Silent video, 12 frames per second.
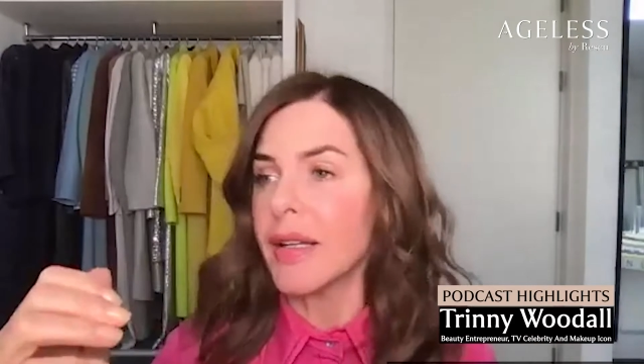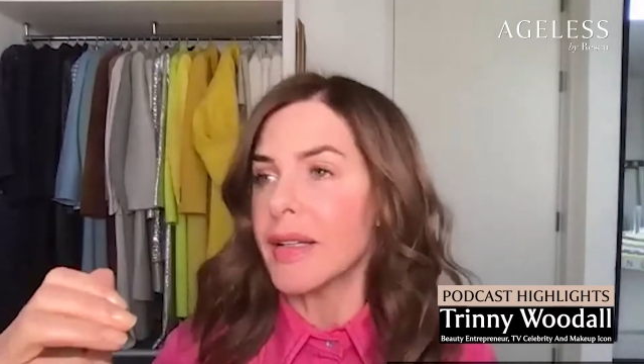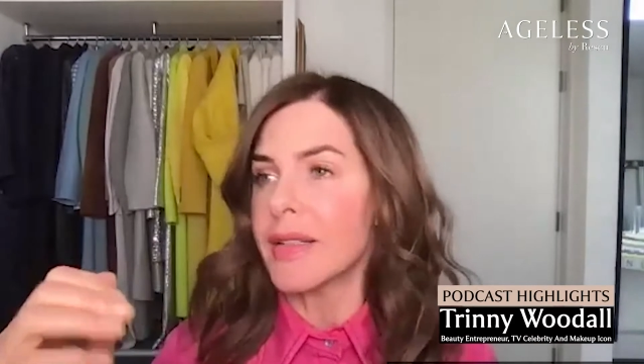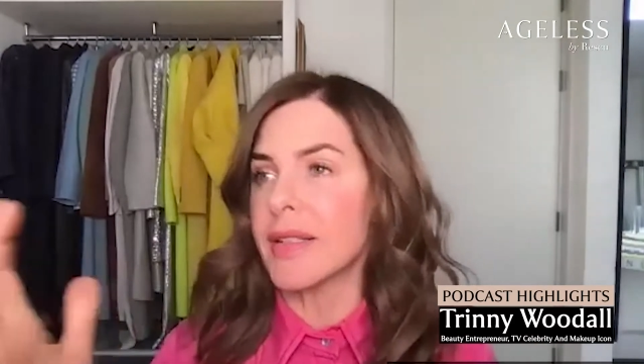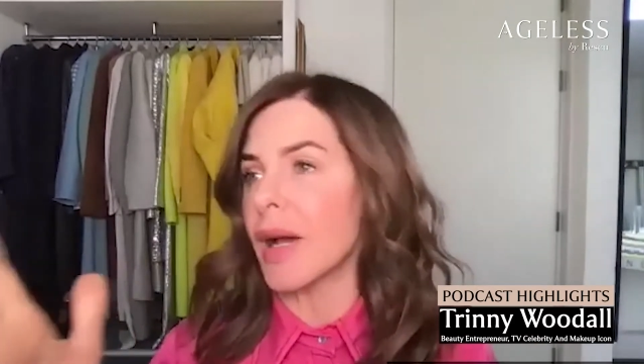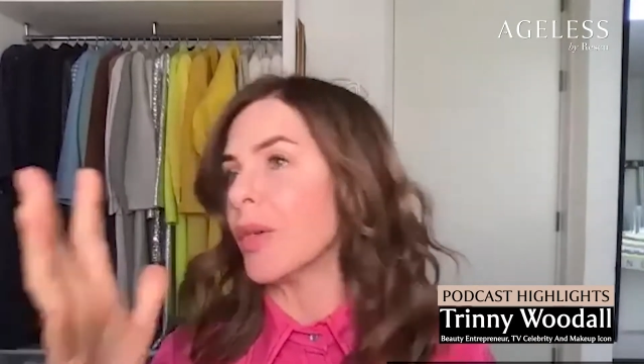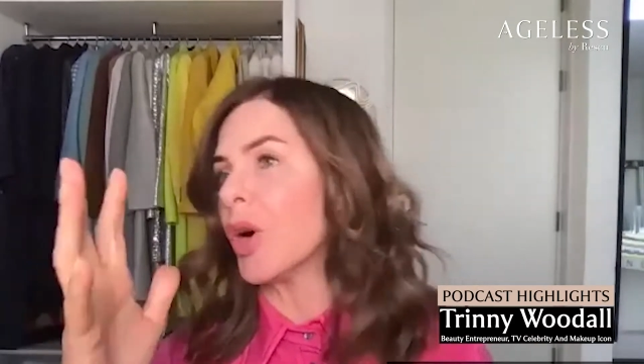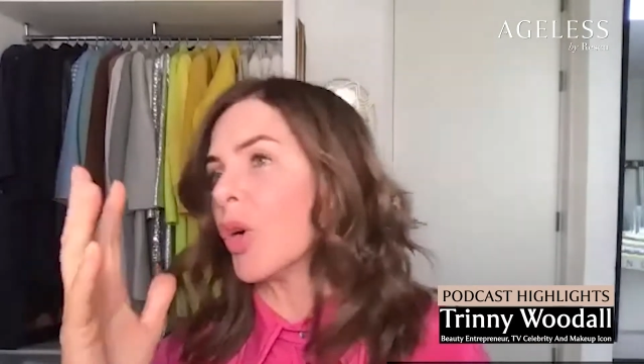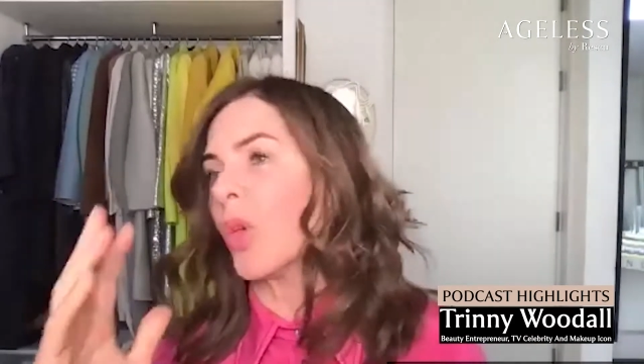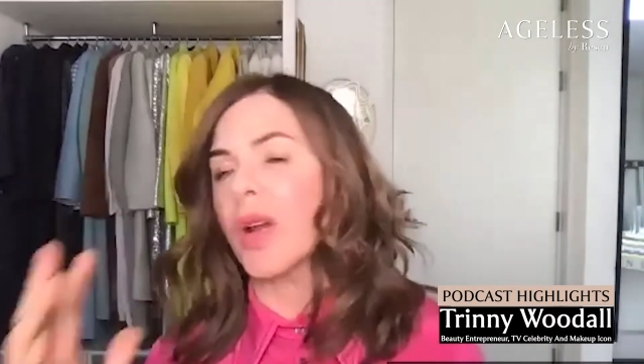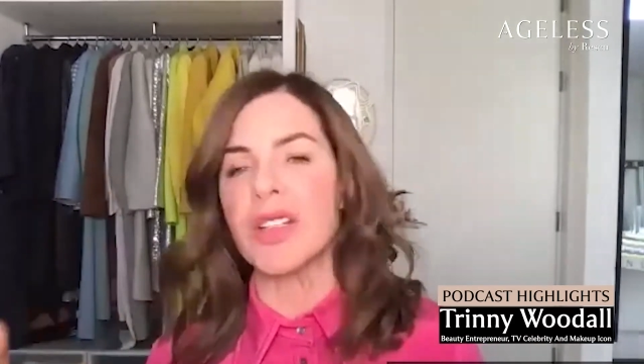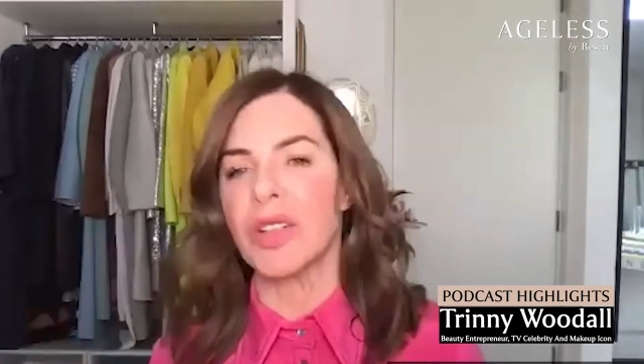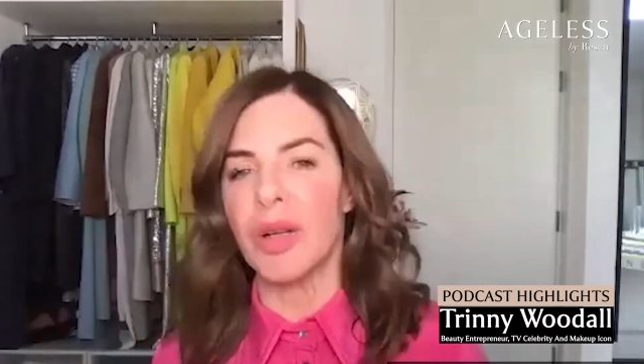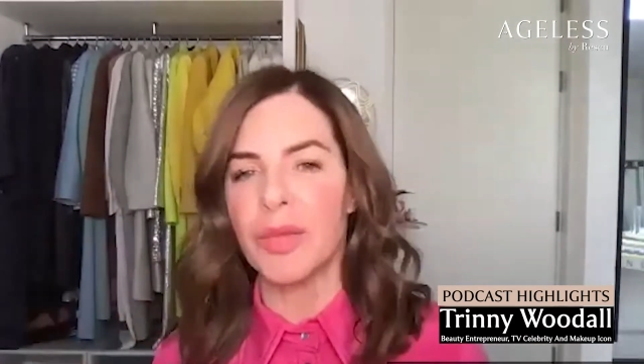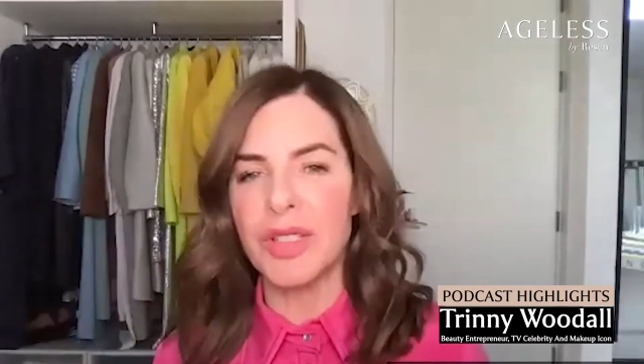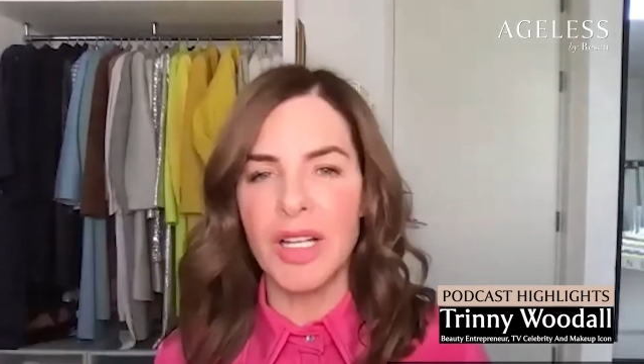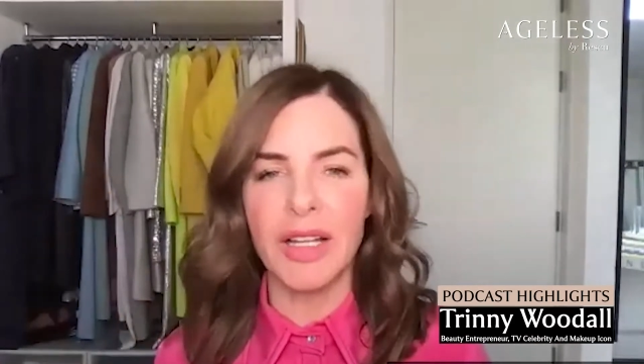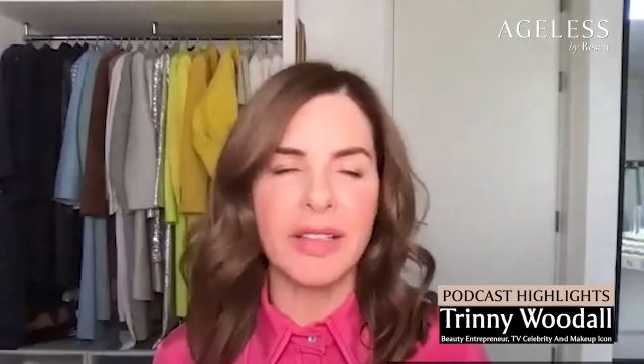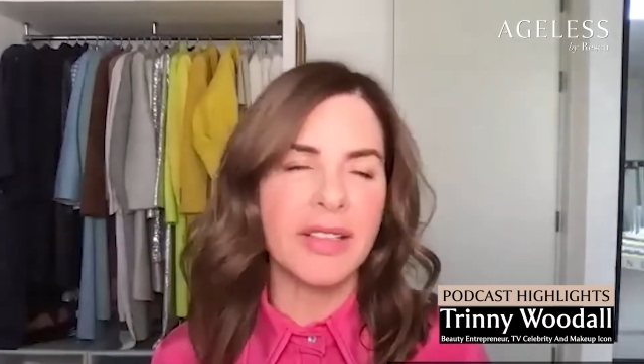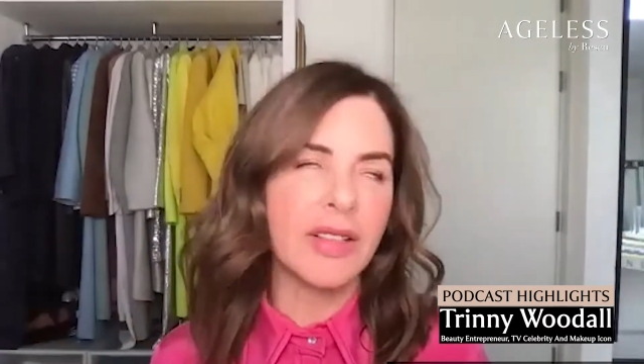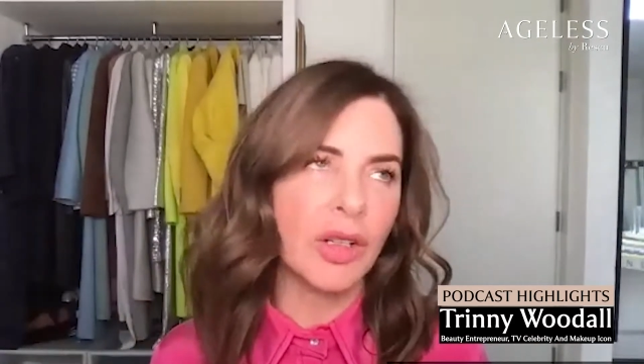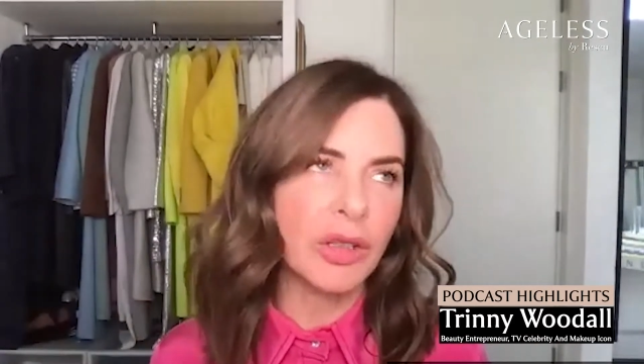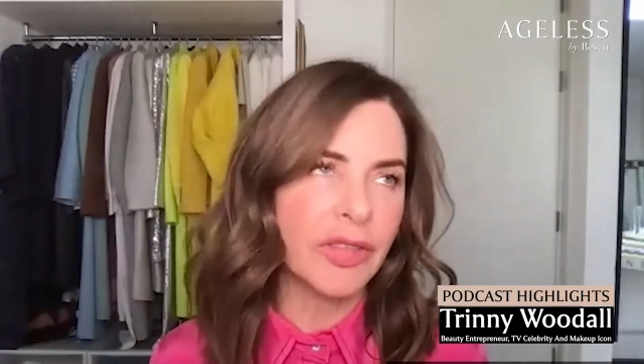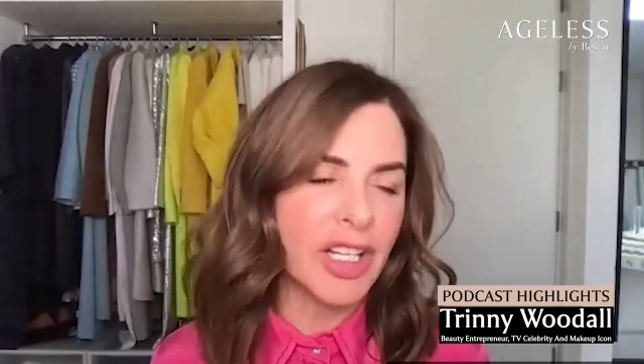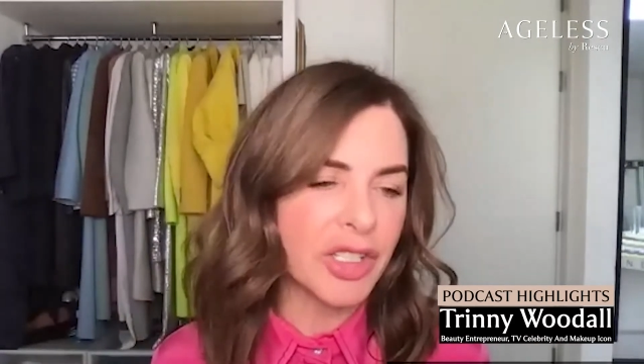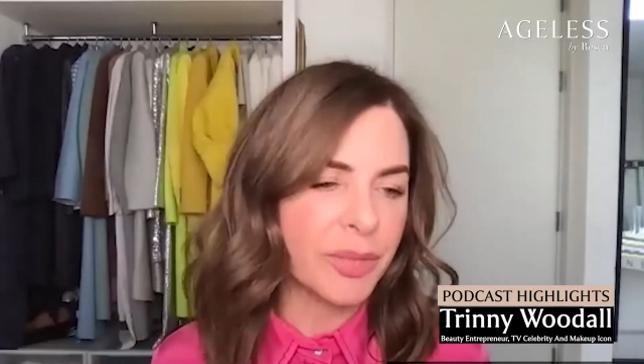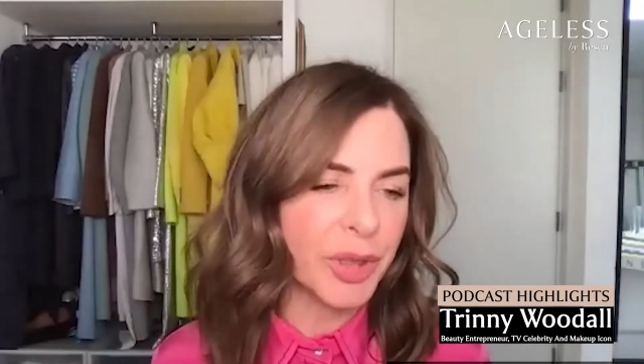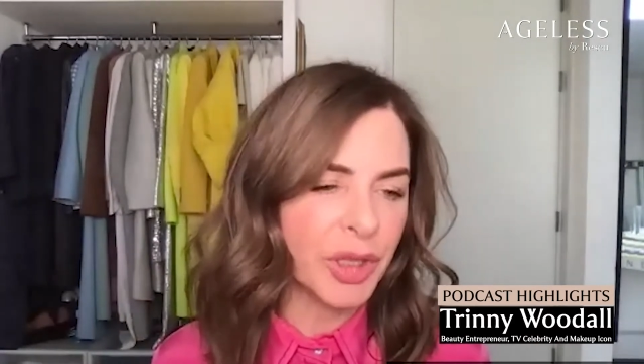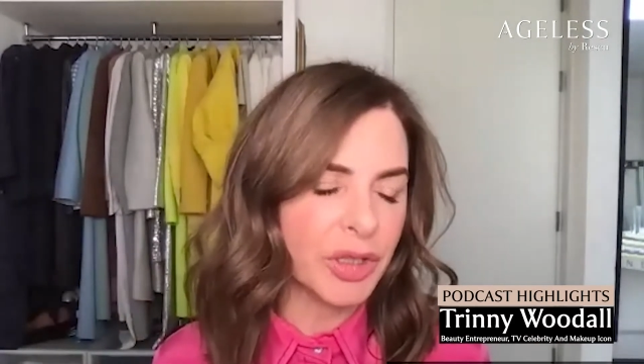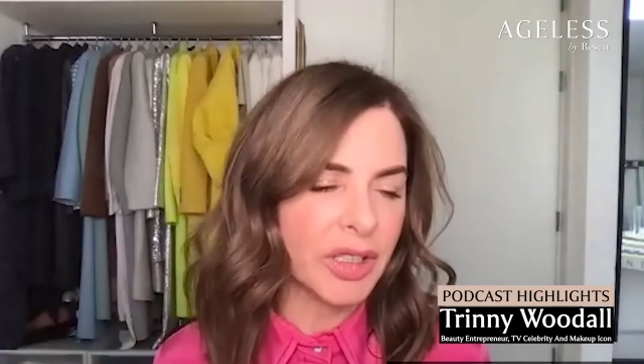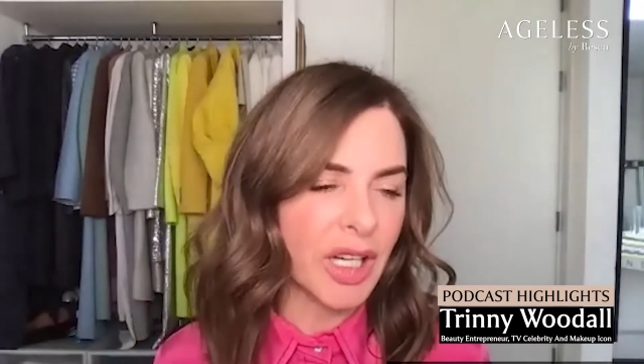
summer, or winter? It was like this old fashioned book.